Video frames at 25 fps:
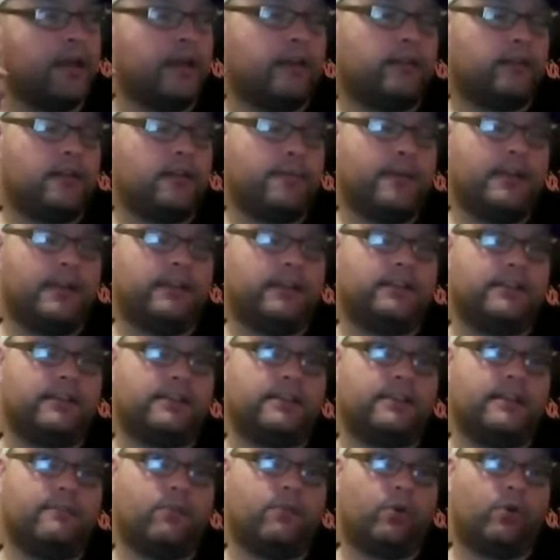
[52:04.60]
the minute
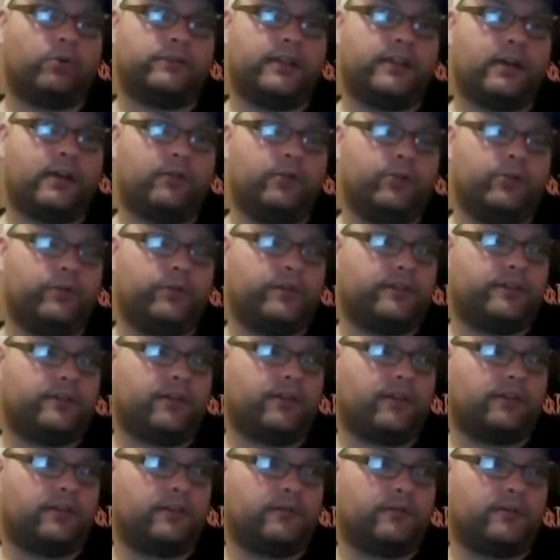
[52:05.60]
Disney bought out
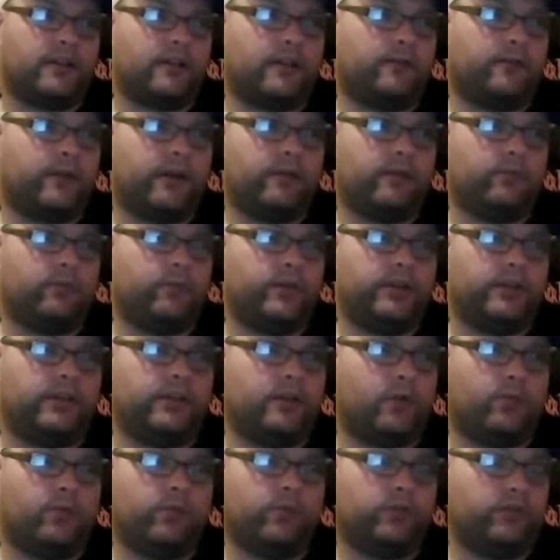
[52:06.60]
LucasArts, it was like, right, we
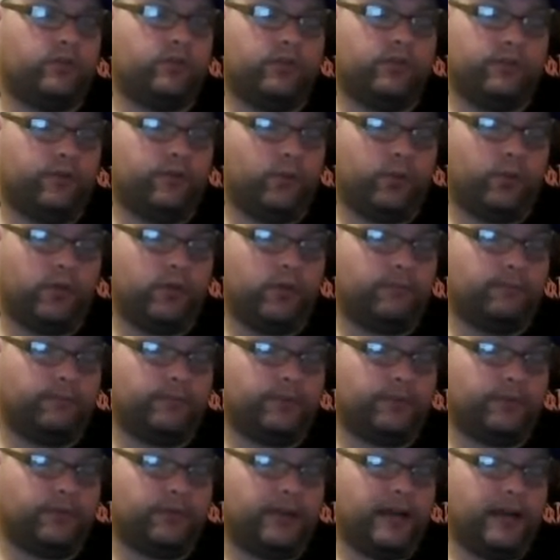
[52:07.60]
don't want another one.
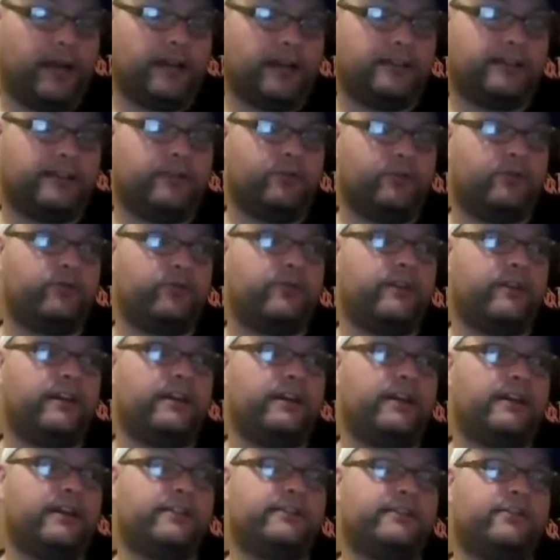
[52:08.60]
But I still
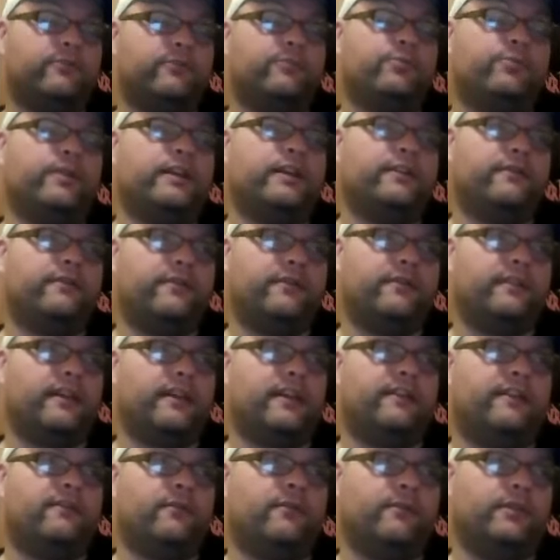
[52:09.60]
pray for the
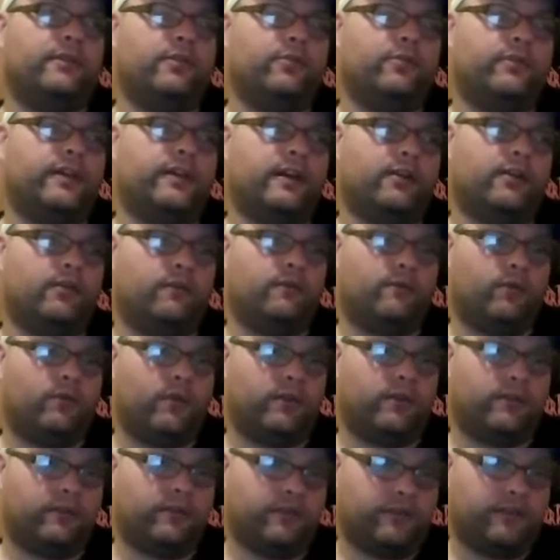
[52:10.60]
day that we do get another
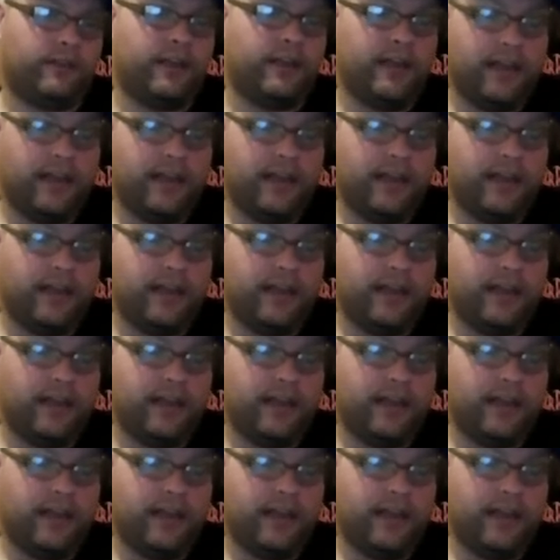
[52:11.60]
one, because